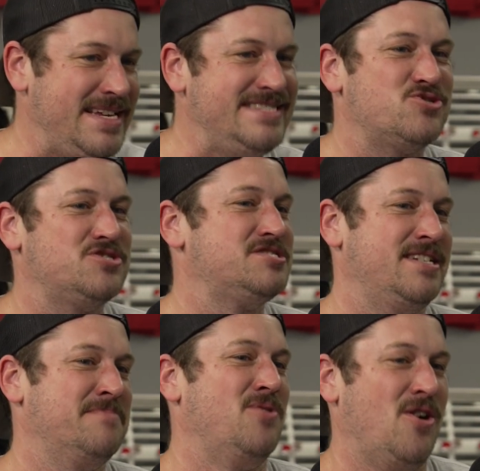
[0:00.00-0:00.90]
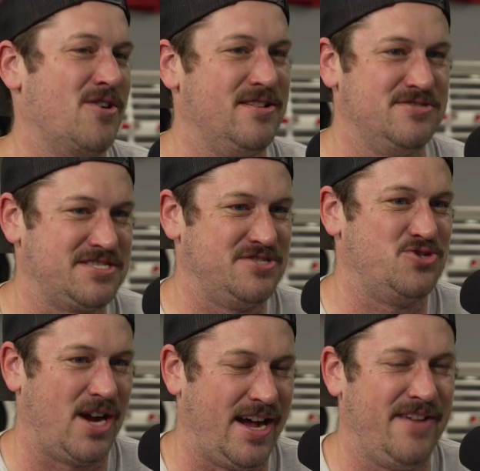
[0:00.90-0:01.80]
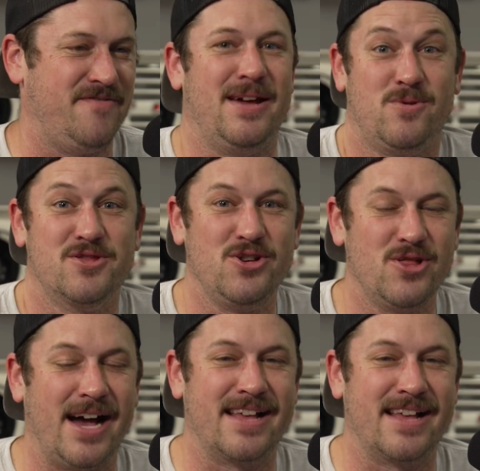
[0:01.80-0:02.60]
interesting Broncos to drive, and we'll do